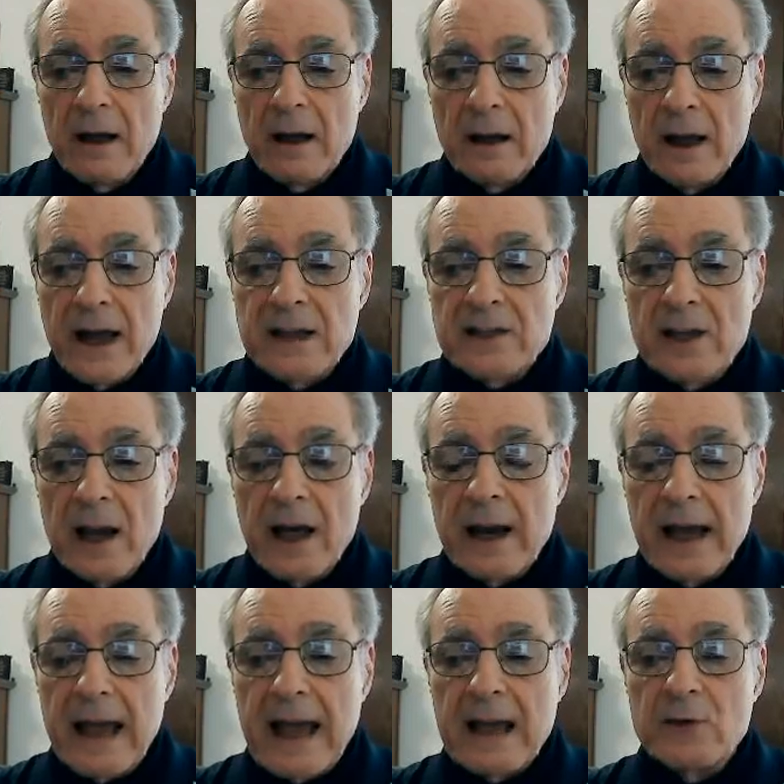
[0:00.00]
Lancelot
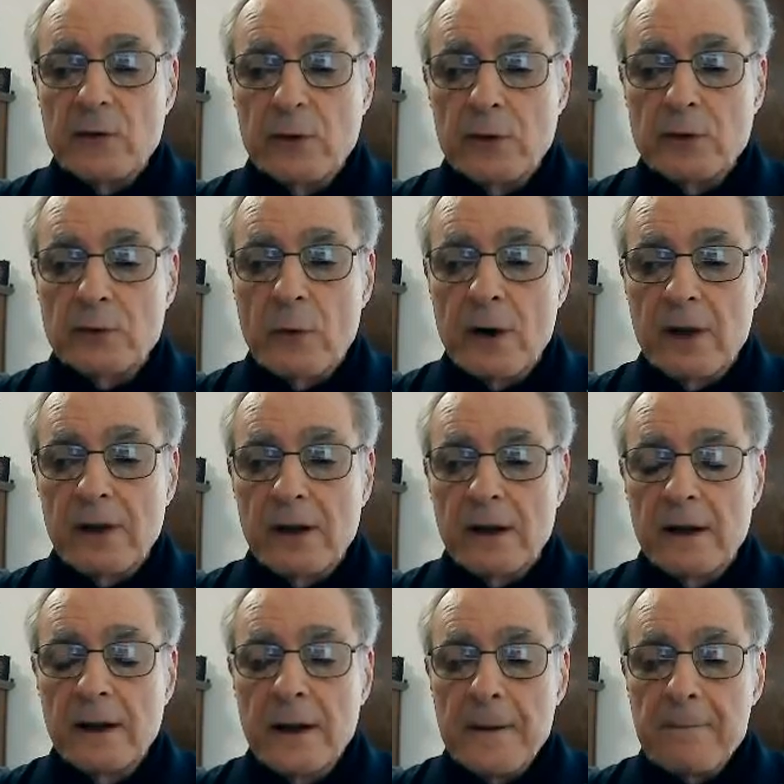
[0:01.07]
Andrews, one of the
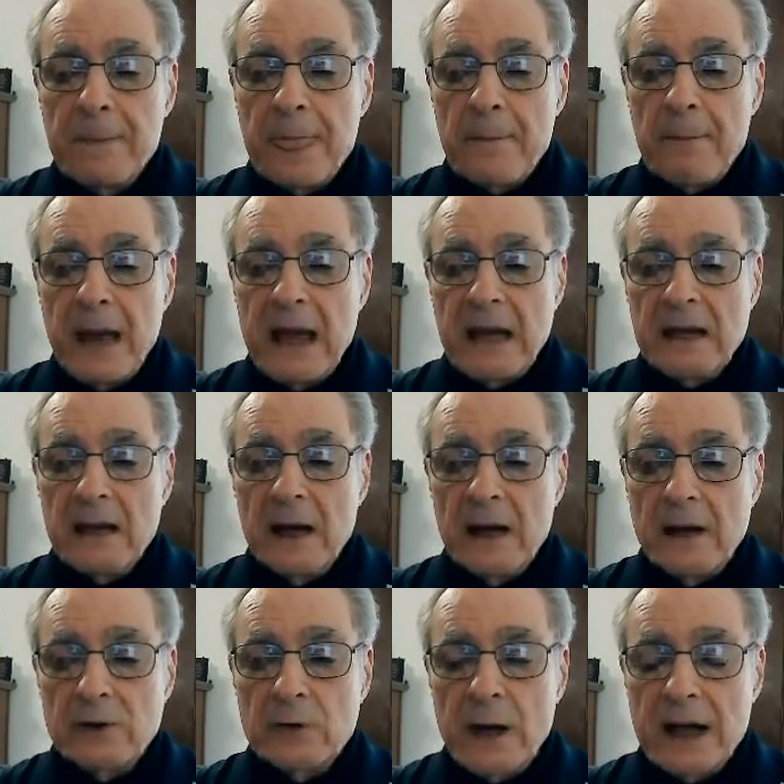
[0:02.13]
main
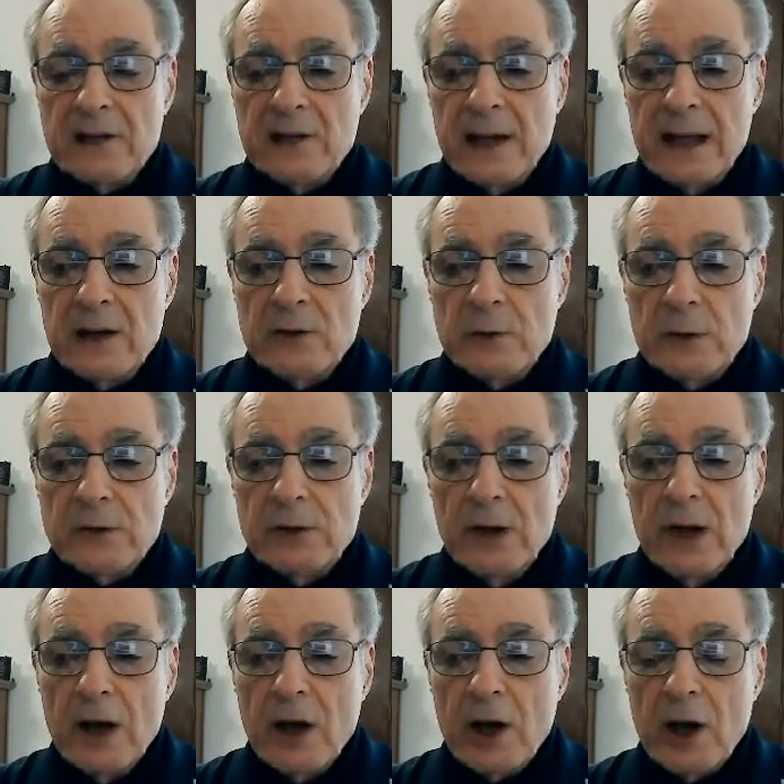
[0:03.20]
translators, was
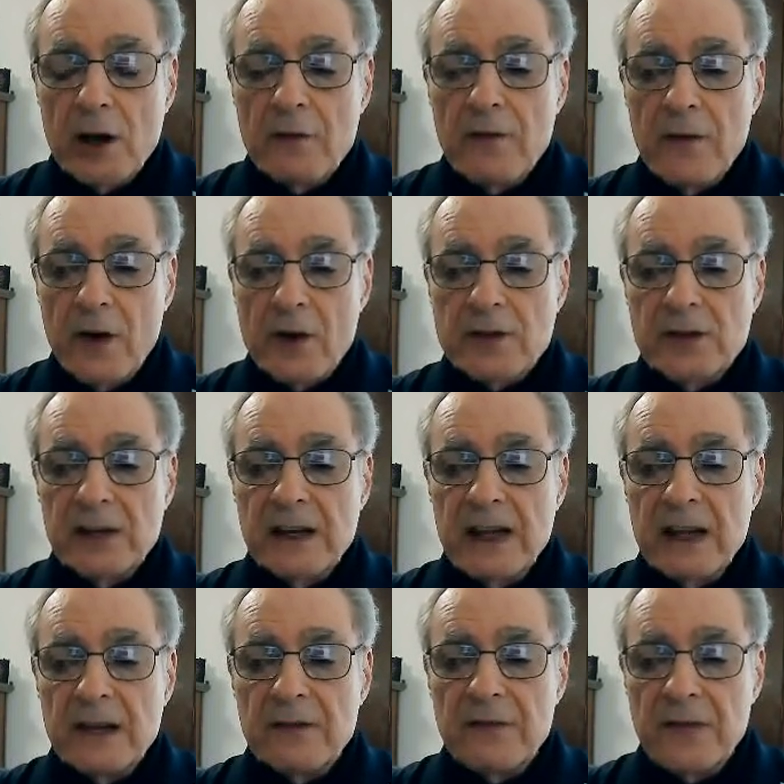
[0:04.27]
conversant
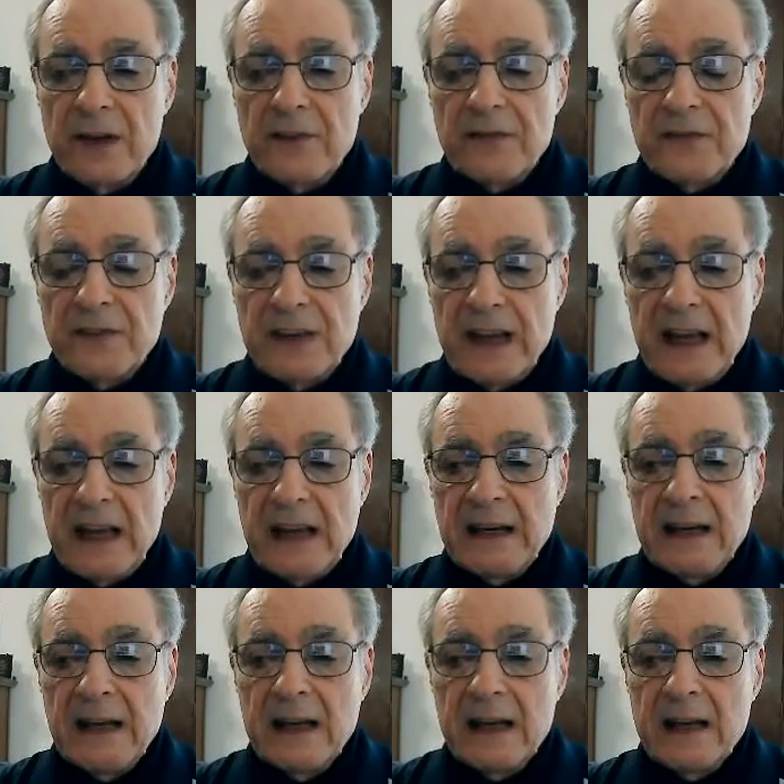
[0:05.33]
in 15
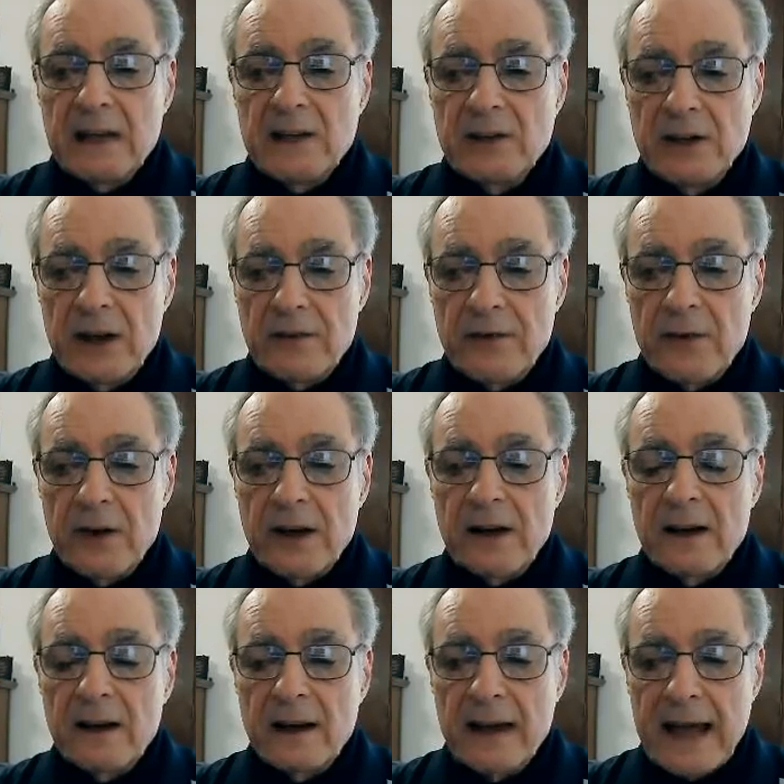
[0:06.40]
different
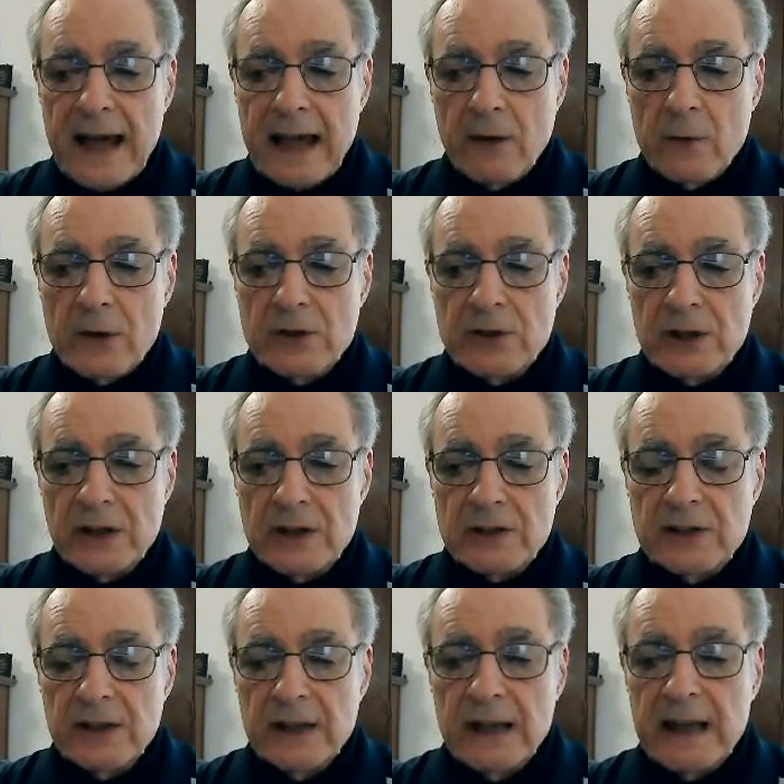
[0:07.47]
languages.
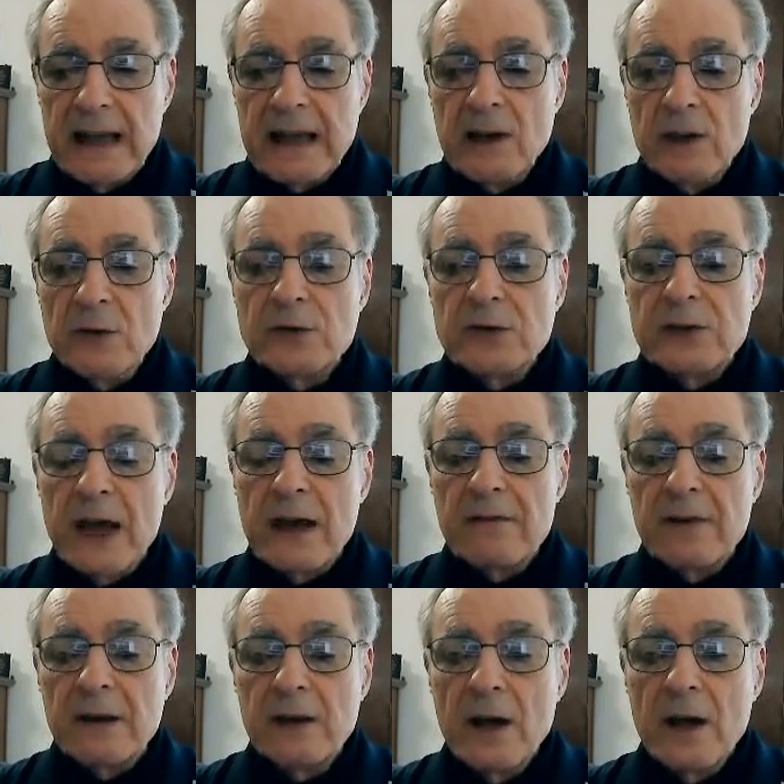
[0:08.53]
He knew
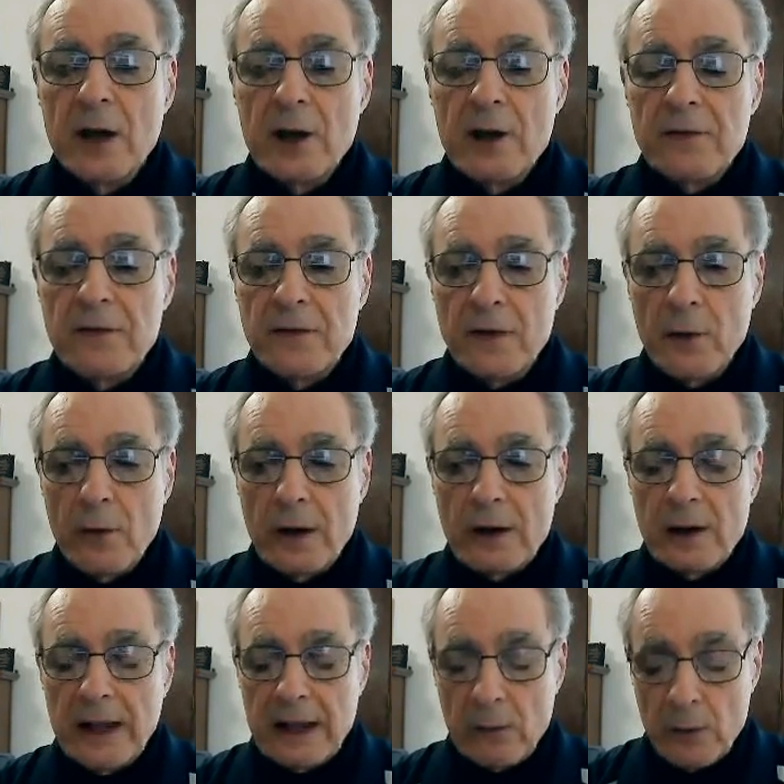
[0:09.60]
7
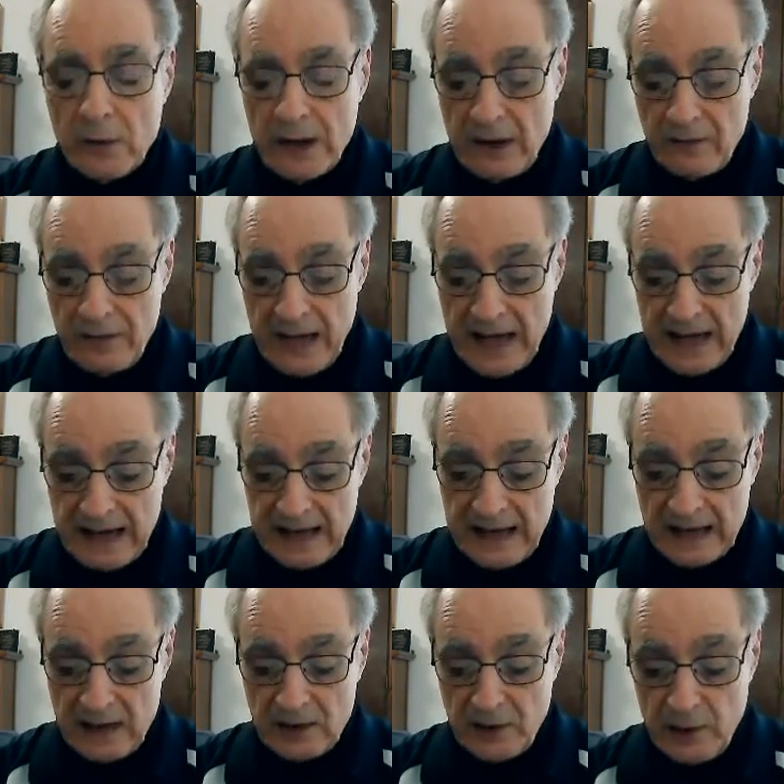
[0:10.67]
fluently. We'll give that in
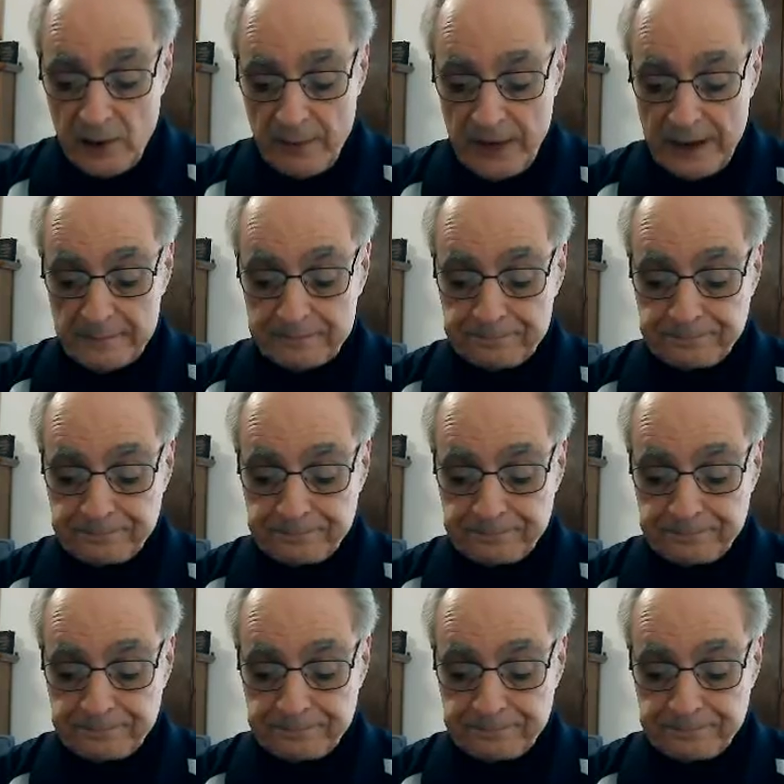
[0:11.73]
a little bit.